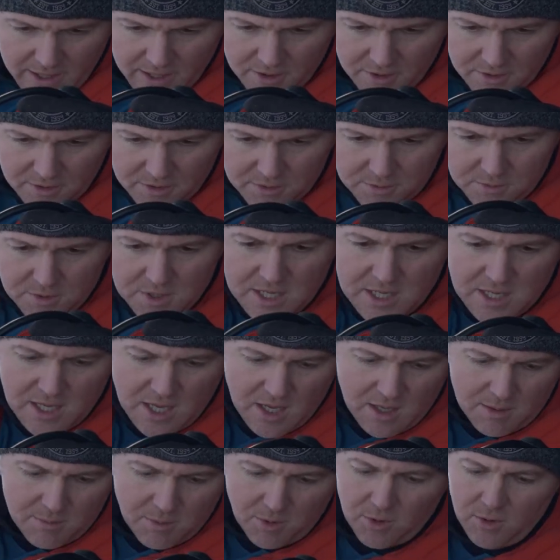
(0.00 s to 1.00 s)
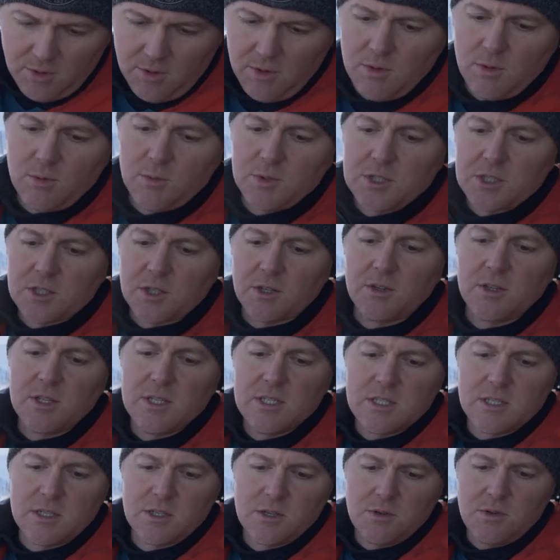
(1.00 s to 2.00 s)
Air 3 cable, which are
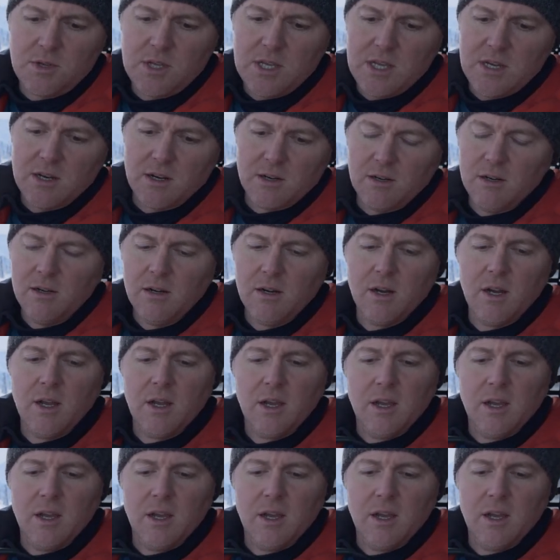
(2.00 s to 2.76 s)
these two here.